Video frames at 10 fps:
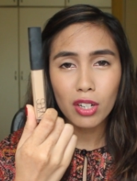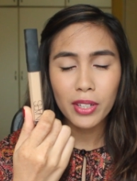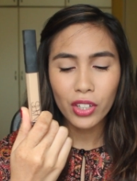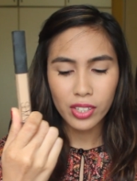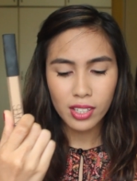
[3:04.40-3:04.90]

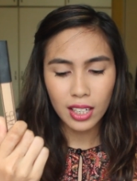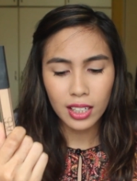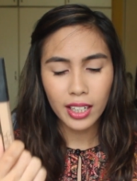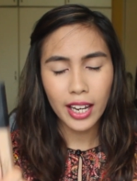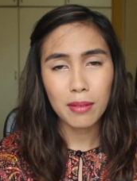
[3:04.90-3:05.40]
Creamy
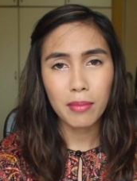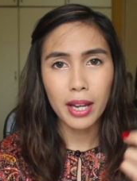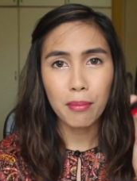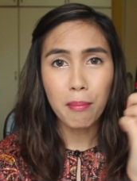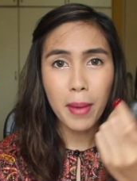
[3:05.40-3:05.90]
Concealer and
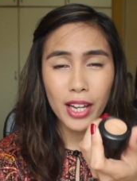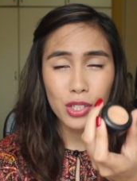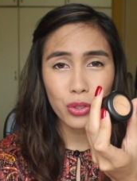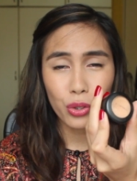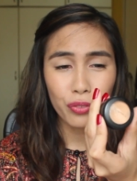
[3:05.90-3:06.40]
my MAC
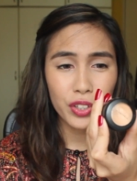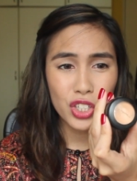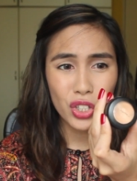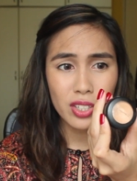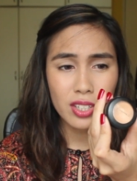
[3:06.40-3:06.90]
Studio
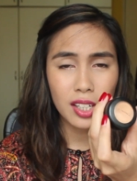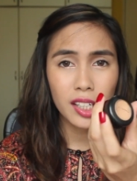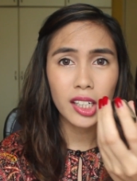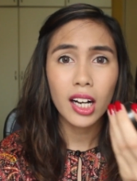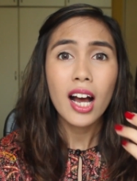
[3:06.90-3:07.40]
Finish
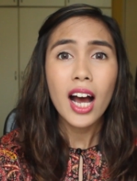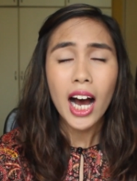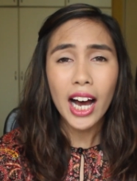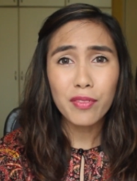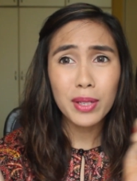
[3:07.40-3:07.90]
Concealer.
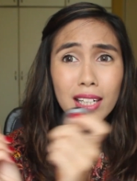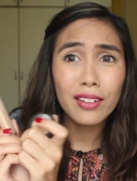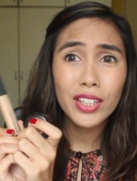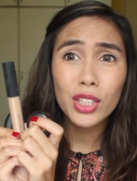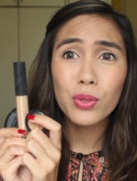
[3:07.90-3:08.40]
I've been
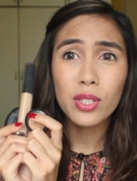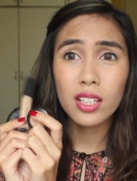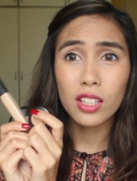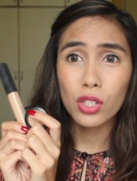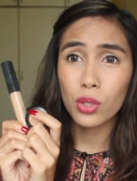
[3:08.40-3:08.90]
loving
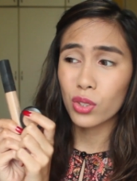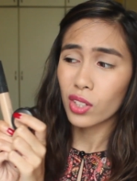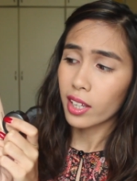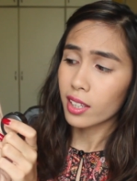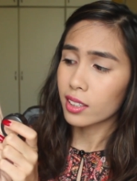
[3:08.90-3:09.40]
using these two
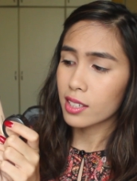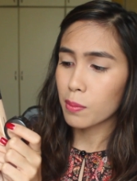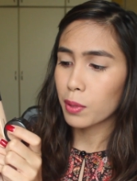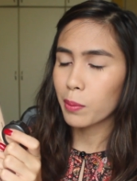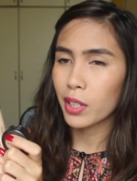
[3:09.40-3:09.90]
together
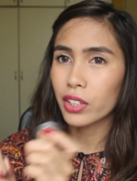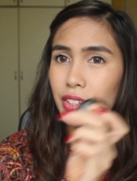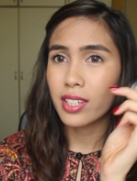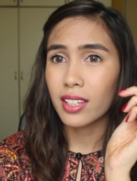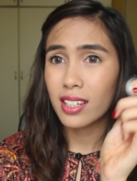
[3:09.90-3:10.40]
simply
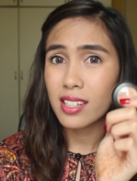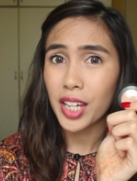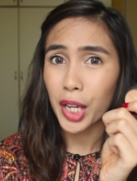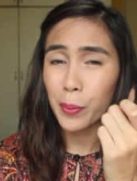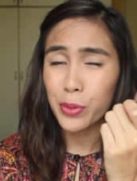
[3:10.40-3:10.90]
because this
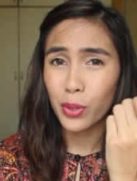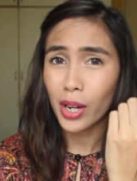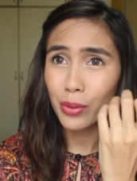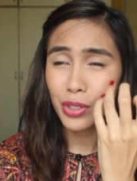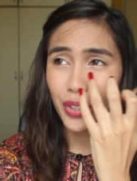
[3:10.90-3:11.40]
helps to
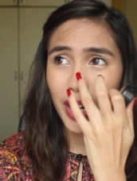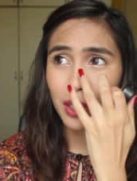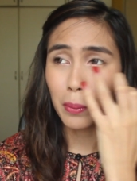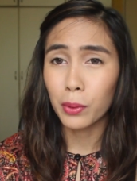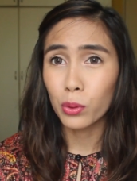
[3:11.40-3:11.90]

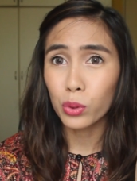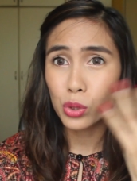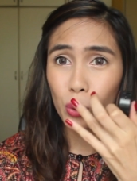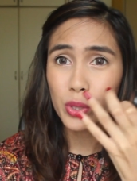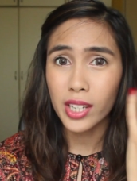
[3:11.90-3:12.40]
counteract the blue
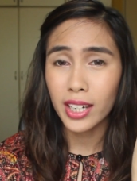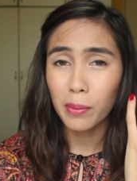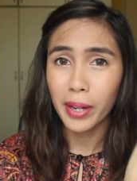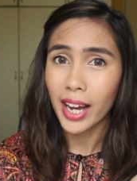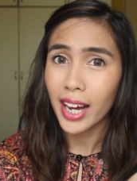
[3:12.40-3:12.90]
tones under
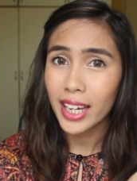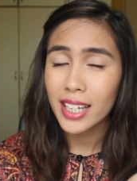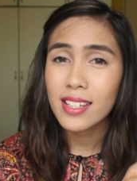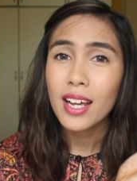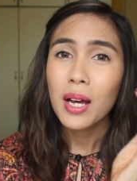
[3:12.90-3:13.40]
my
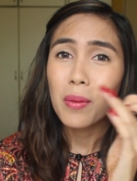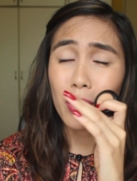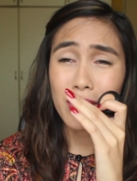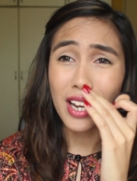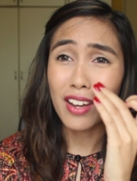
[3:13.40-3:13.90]
eyes
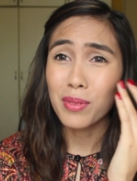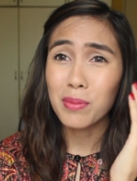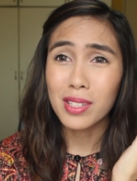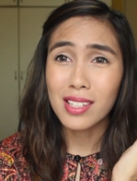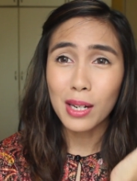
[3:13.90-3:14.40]
because I
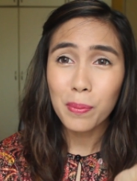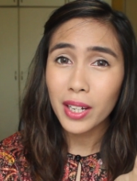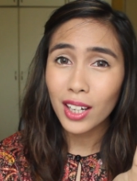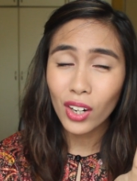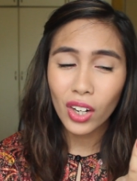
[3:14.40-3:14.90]
haven't been
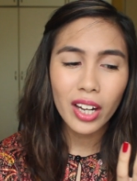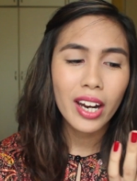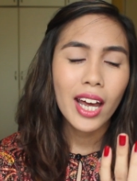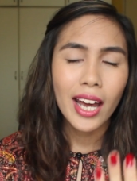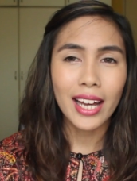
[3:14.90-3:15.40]
sleeping a lot
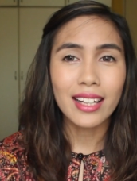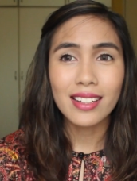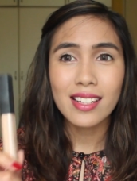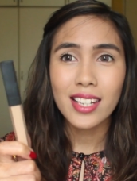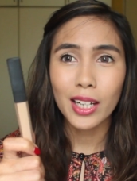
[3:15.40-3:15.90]

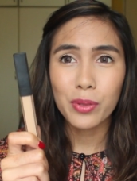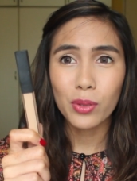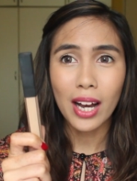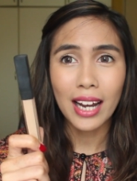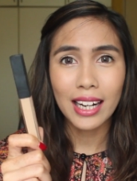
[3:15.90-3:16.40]
and this helps
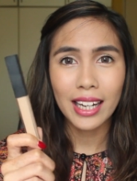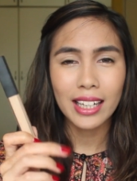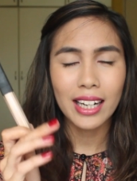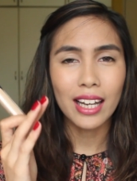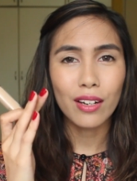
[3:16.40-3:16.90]
to
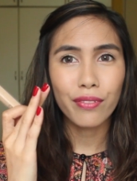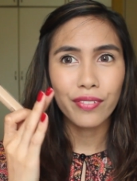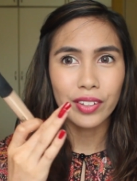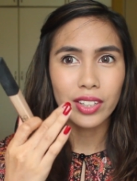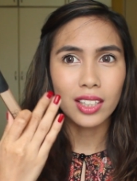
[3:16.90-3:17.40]
highlight and
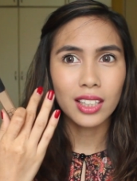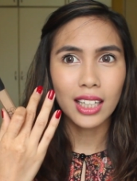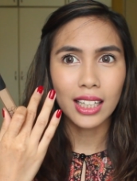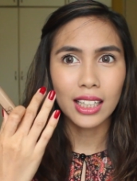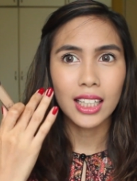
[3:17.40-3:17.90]
further
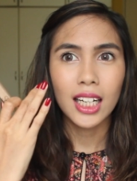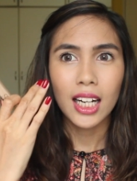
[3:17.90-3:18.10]
like